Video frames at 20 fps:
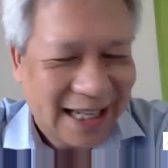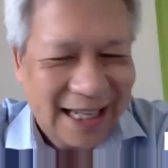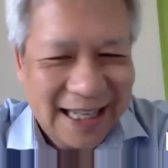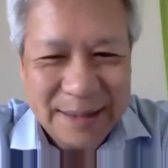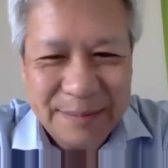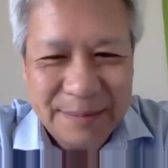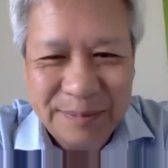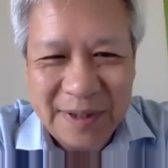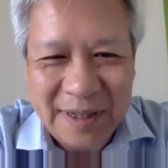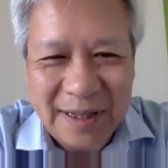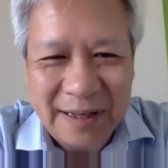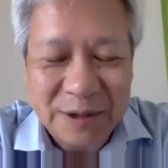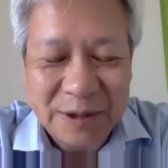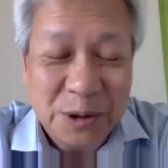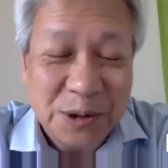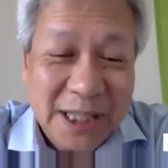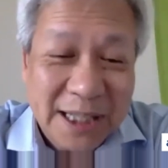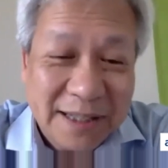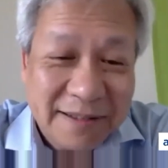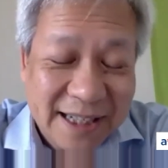Of
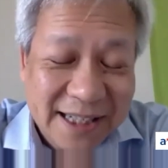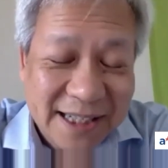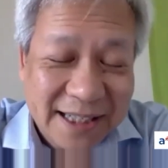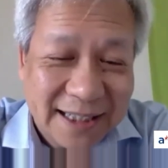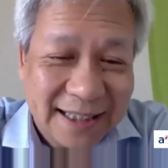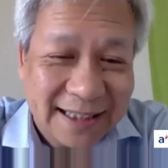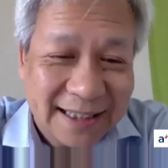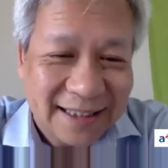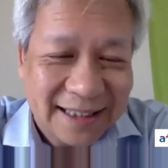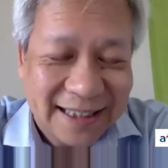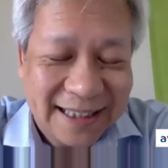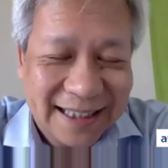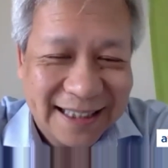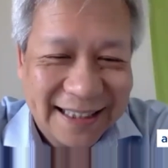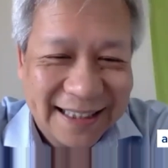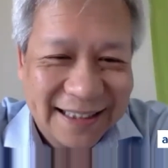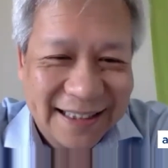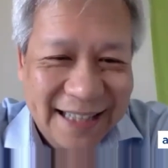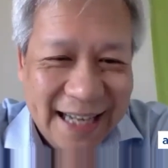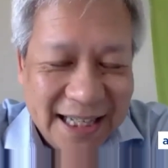course, there is
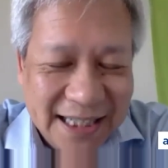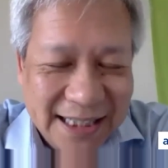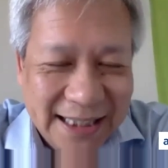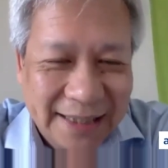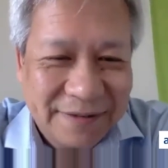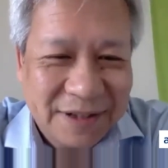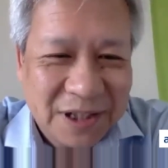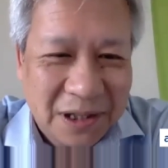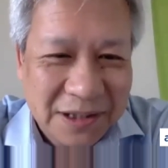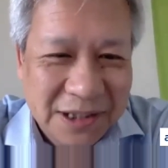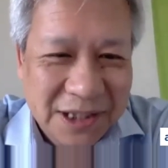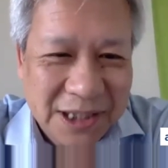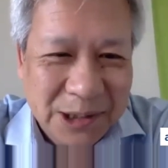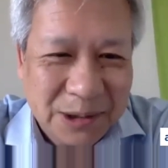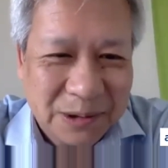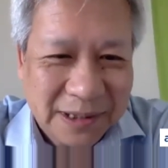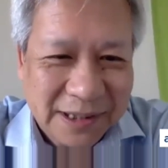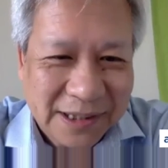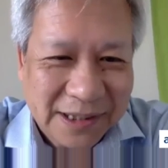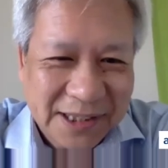a negative
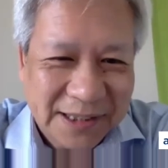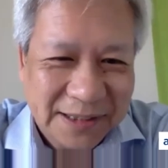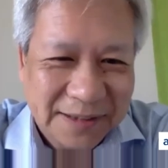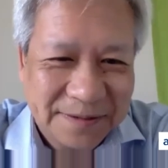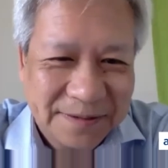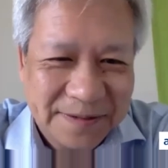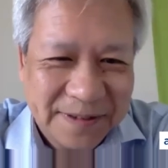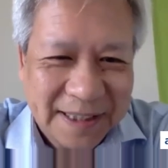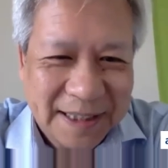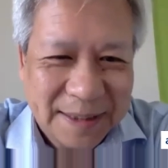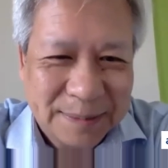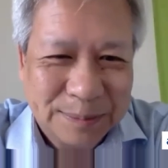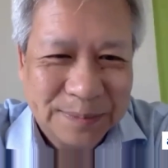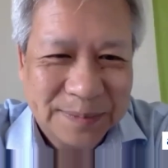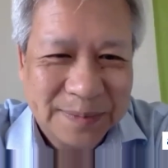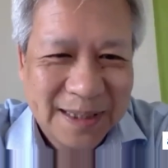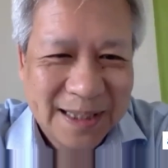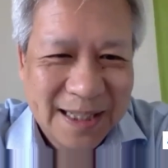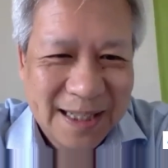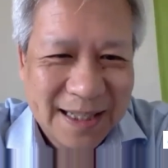consequence of
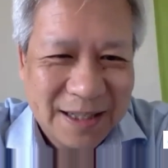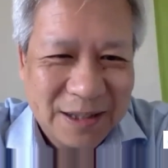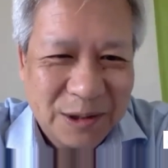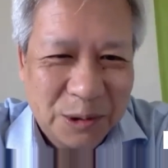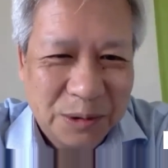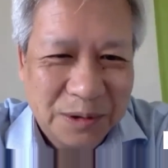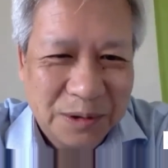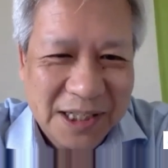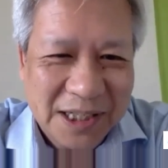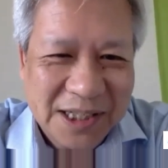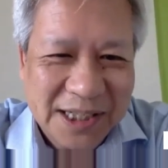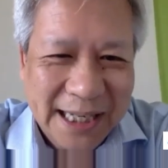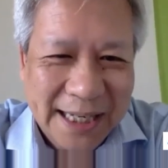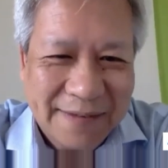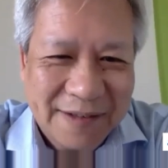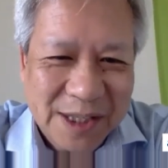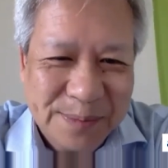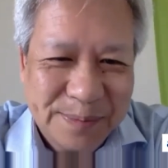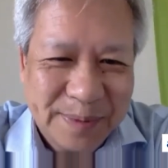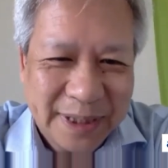all these
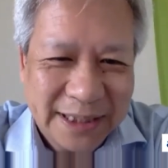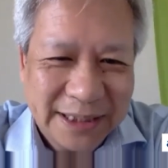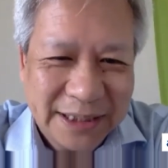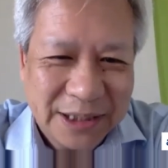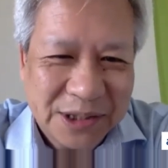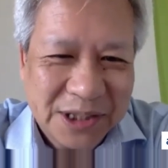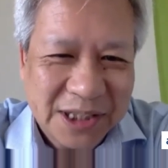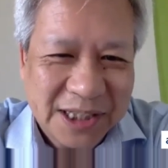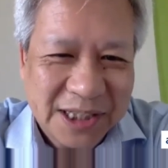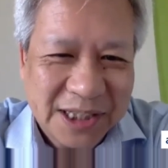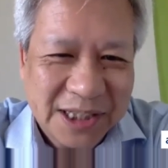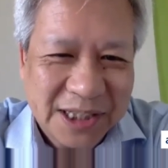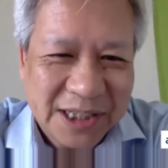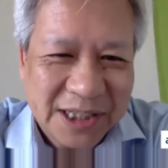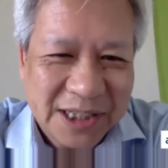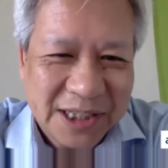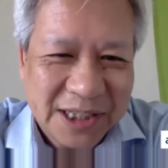savings being used in